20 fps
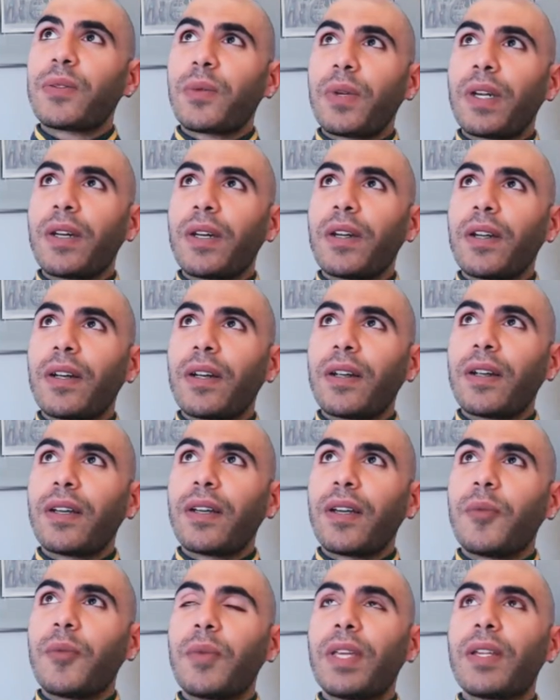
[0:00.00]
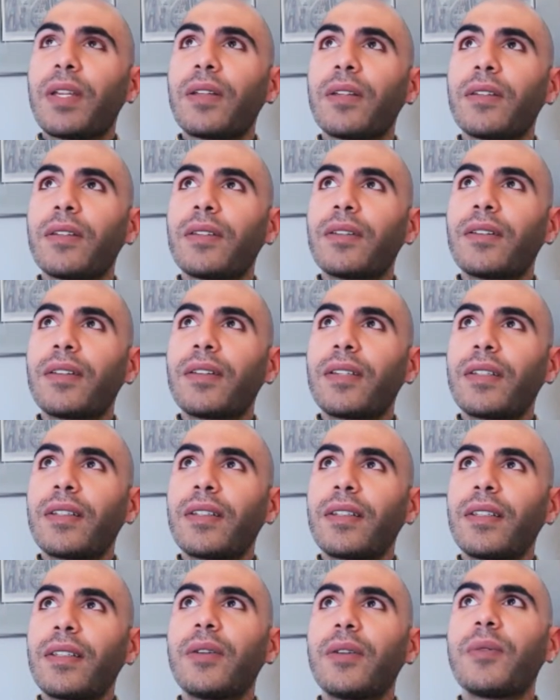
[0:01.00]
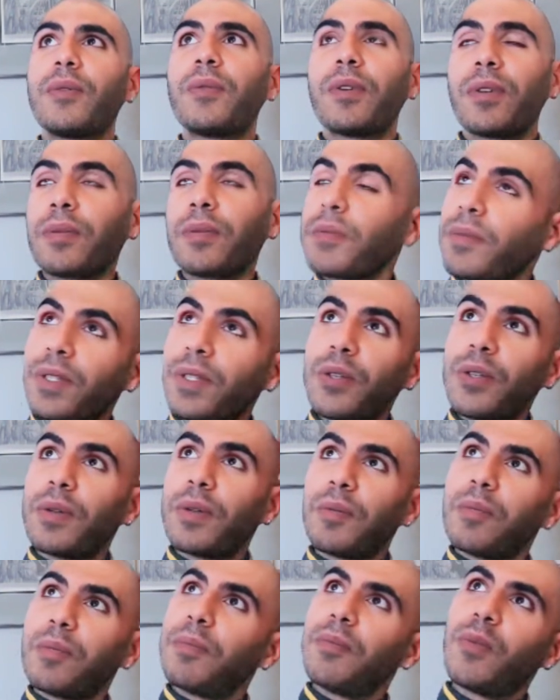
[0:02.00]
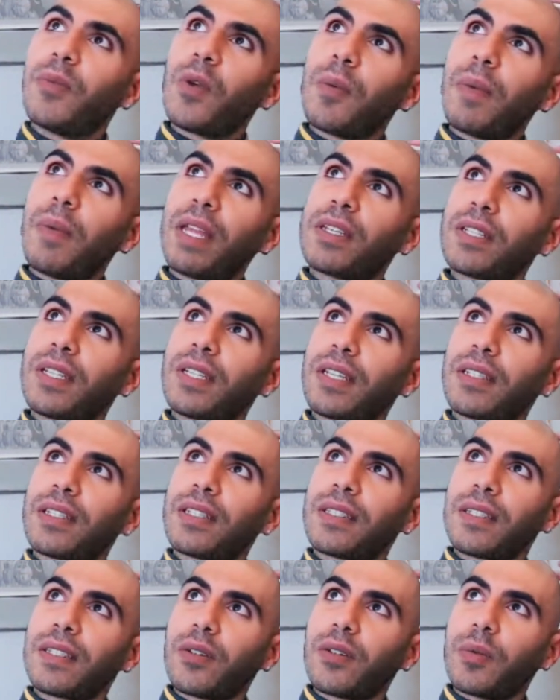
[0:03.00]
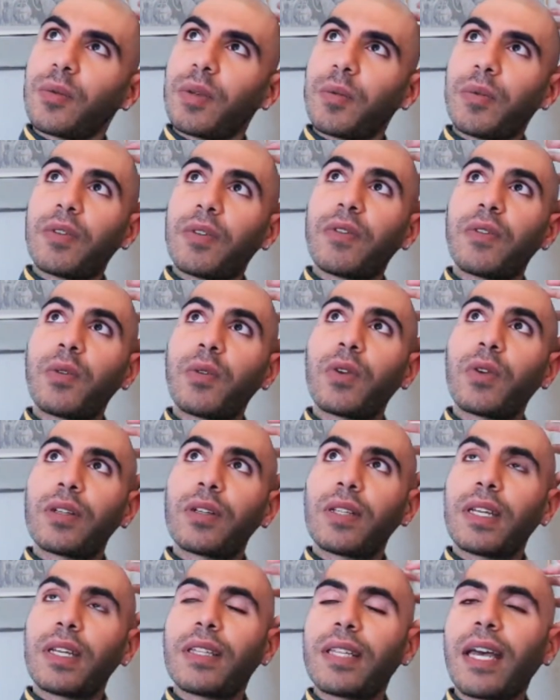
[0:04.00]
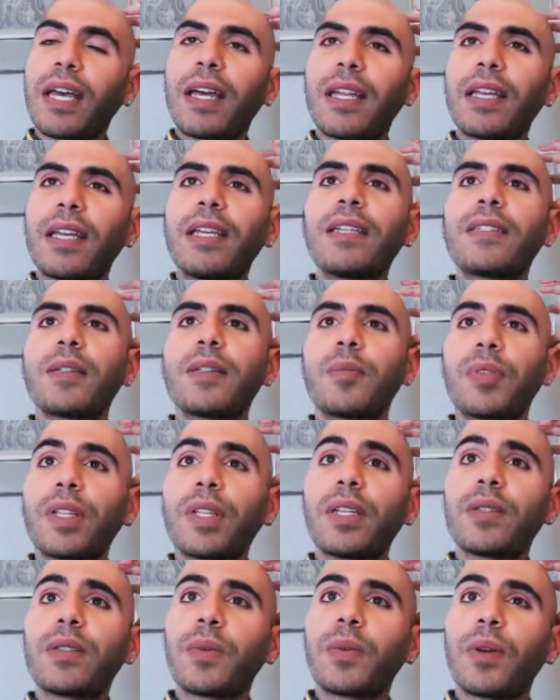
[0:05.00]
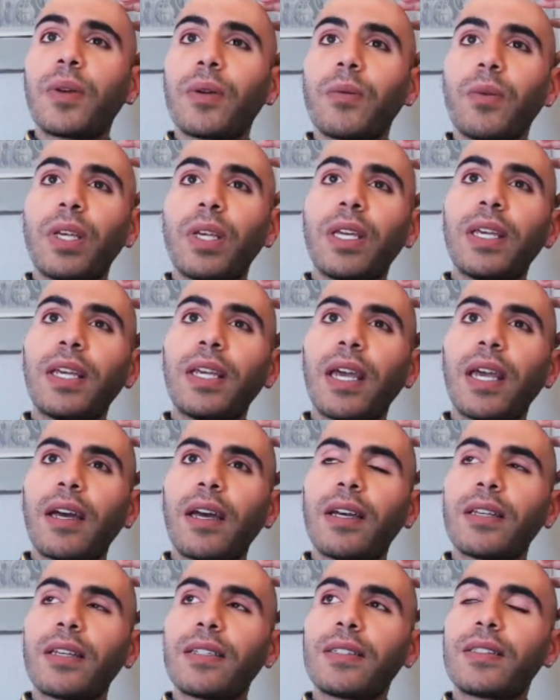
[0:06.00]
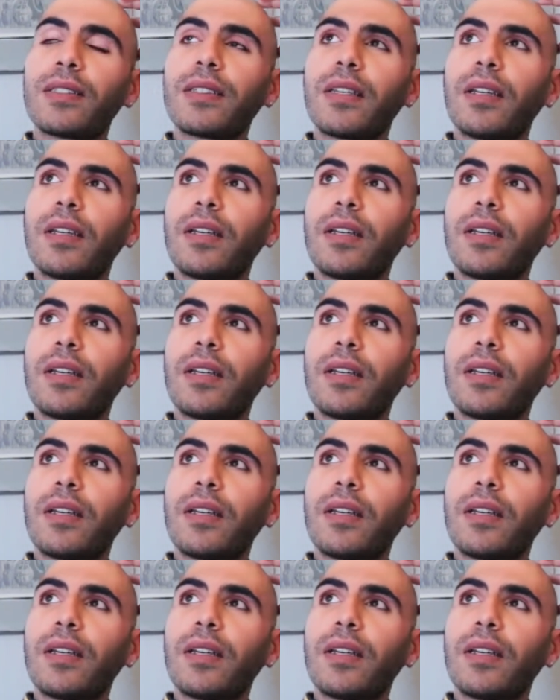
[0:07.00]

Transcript: where, I mean, were mentioning this a little bit before, like that is a place where we as